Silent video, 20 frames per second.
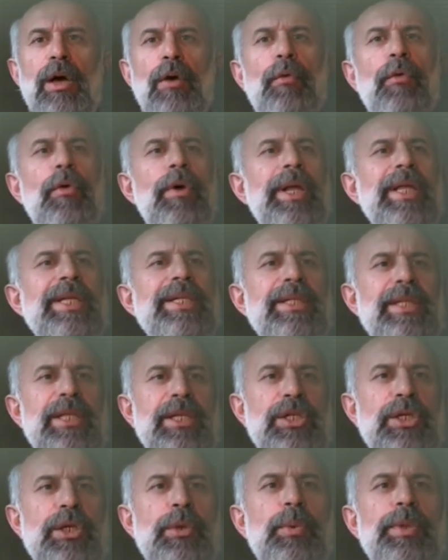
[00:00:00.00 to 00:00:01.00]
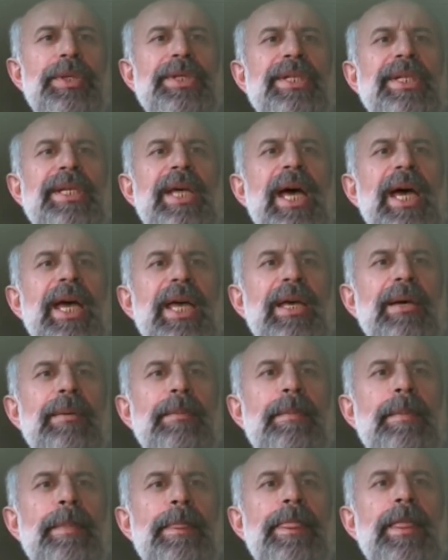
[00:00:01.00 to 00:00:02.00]
For instance, you would say,
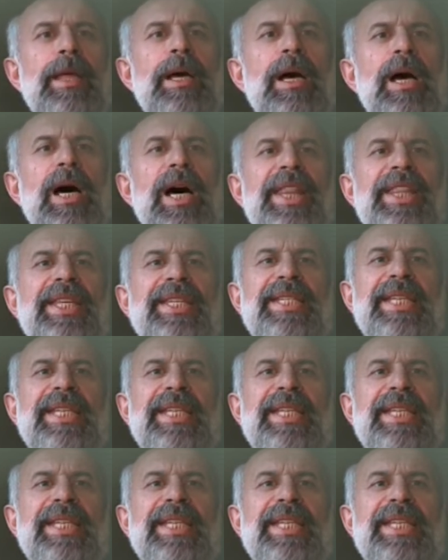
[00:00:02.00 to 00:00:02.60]
the